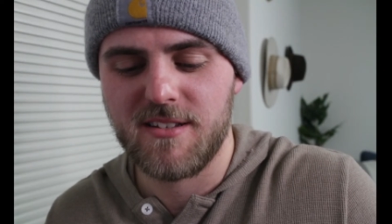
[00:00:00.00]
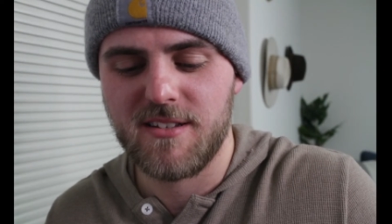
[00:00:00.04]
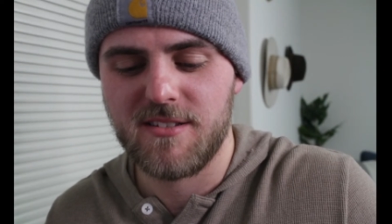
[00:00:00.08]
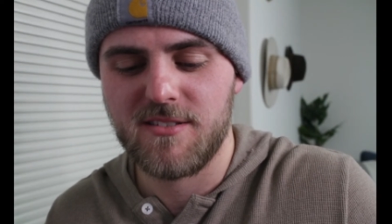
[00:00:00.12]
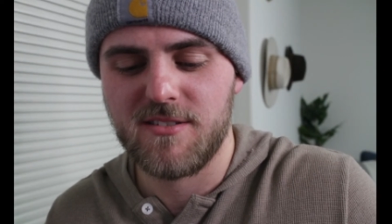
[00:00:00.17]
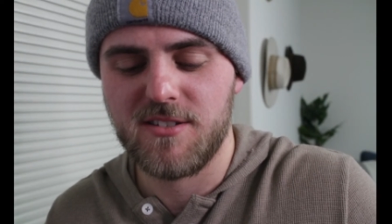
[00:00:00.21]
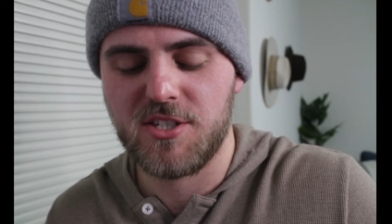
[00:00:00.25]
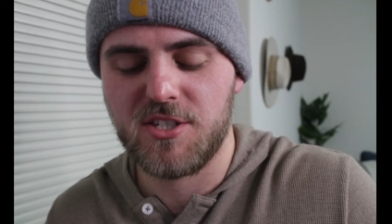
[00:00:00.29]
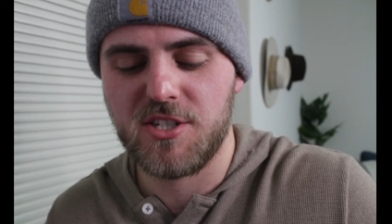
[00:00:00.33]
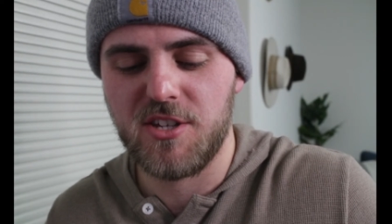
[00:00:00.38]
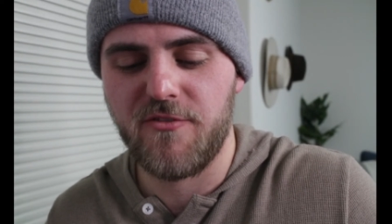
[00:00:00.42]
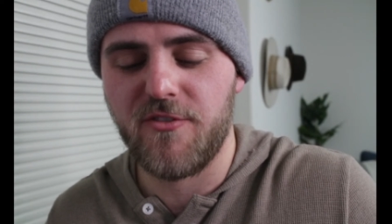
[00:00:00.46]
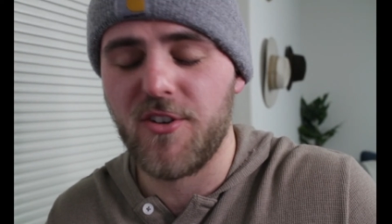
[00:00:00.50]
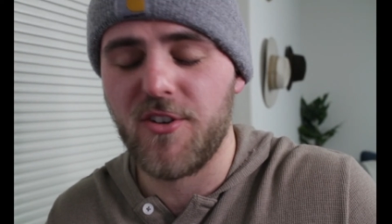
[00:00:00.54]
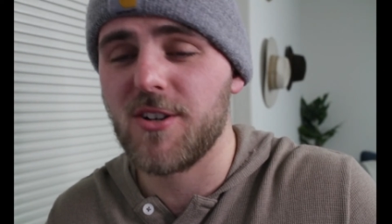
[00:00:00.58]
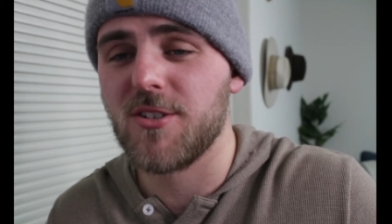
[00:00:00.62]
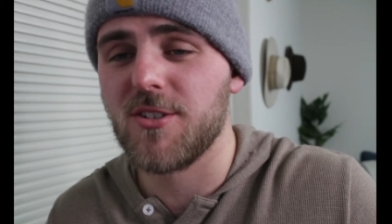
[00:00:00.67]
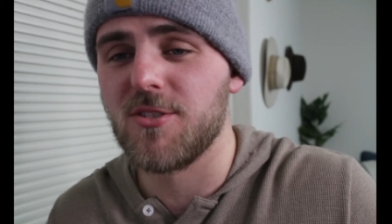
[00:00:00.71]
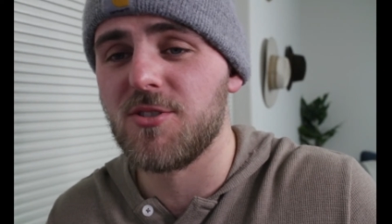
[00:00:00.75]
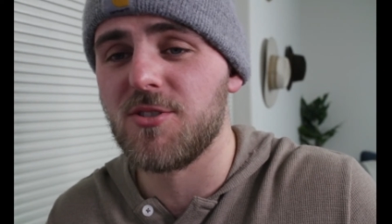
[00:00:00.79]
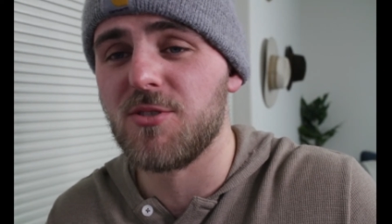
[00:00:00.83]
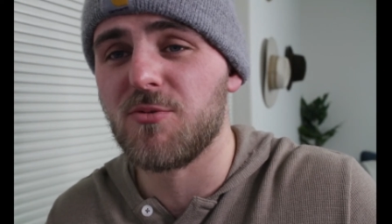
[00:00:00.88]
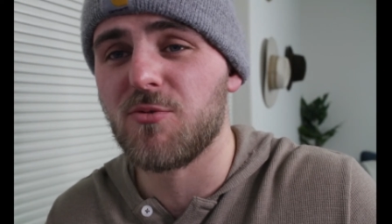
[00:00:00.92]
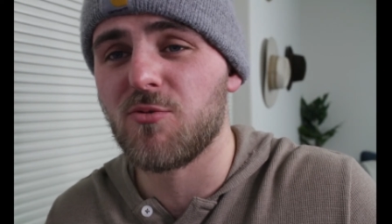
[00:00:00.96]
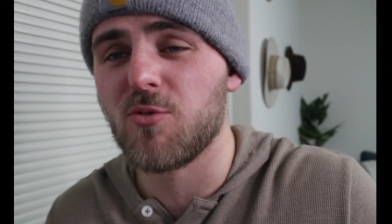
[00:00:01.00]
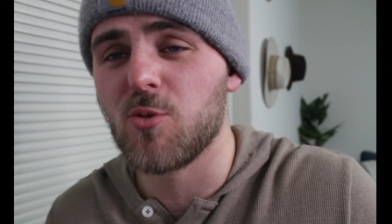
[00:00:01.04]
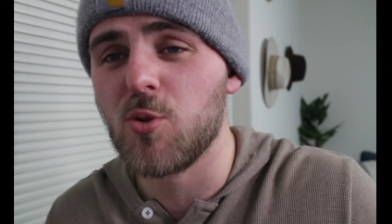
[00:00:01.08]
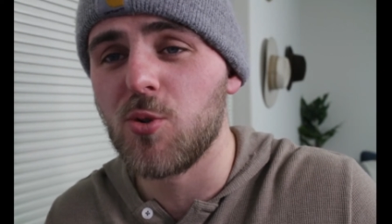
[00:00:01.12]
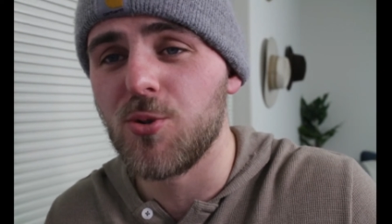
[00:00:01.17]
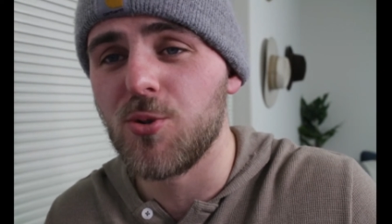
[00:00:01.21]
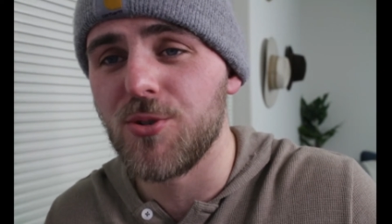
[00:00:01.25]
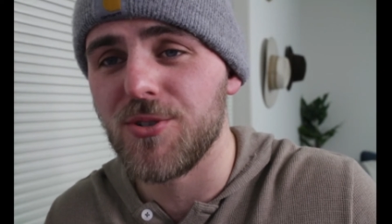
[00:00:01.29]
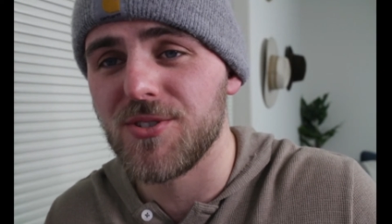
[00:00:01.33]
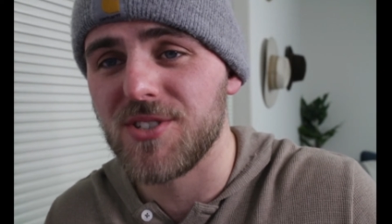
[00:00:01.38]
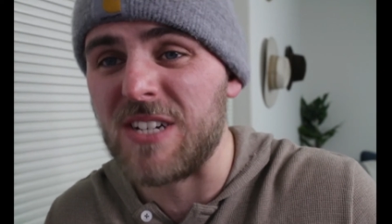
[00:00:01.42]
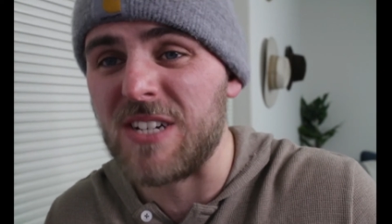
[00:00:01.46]
Does she follow the
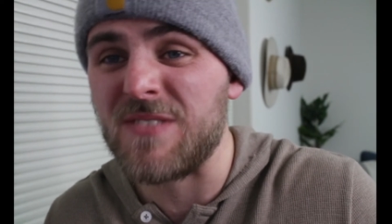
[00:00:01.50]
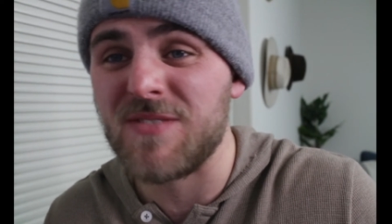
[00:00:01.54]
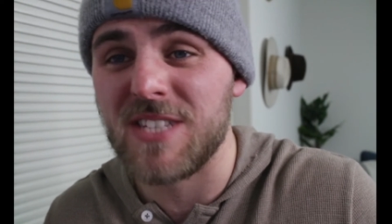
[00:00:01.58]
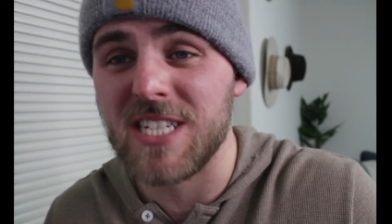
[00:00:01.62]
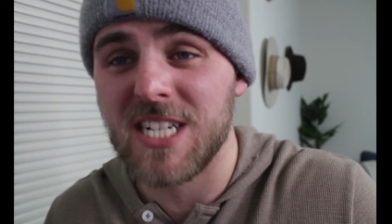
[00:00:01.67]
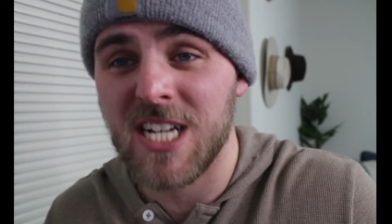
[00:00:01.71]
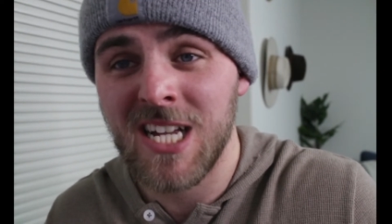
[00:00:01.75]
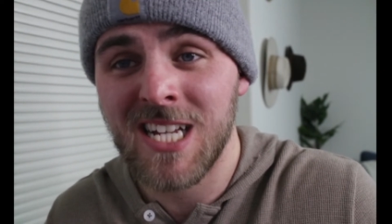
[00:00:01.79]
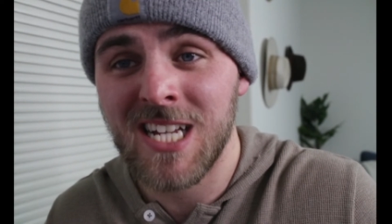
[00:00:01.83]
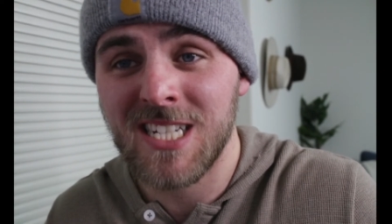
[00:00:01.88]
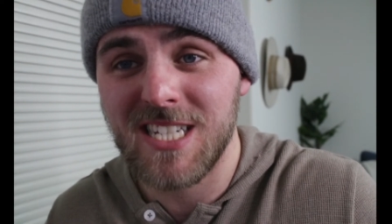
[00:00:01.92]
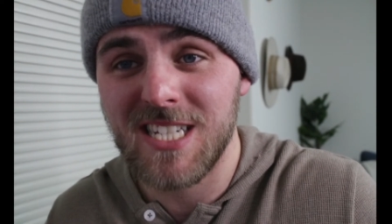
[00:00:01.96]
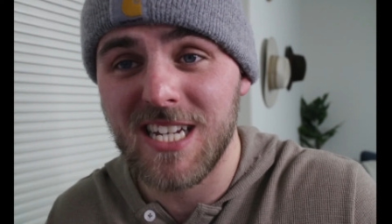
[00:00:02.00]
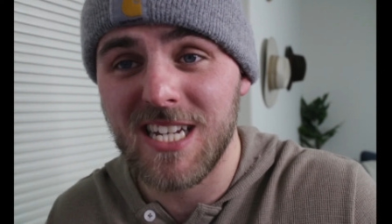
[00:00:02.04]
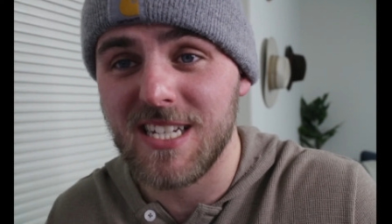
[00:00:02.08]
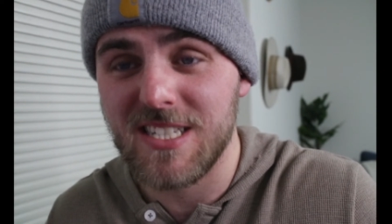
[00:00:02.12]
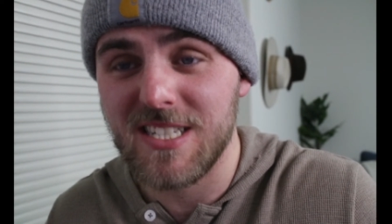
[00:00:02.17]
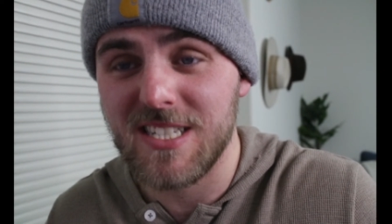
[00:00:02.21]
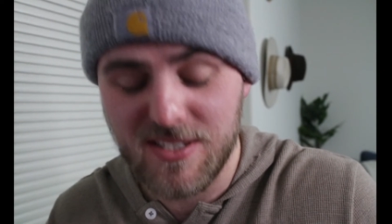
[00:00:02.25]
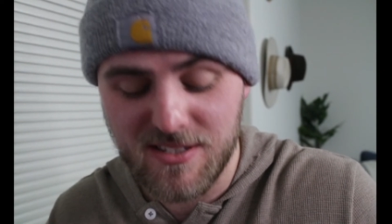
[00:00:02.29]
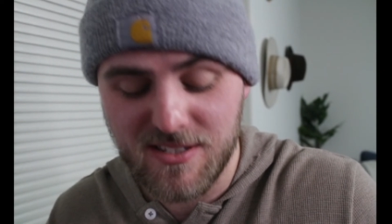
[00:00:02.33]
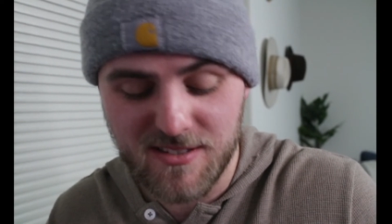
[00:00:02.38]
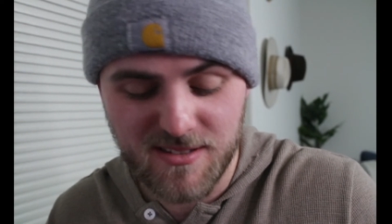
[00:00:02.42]
rules of the contest?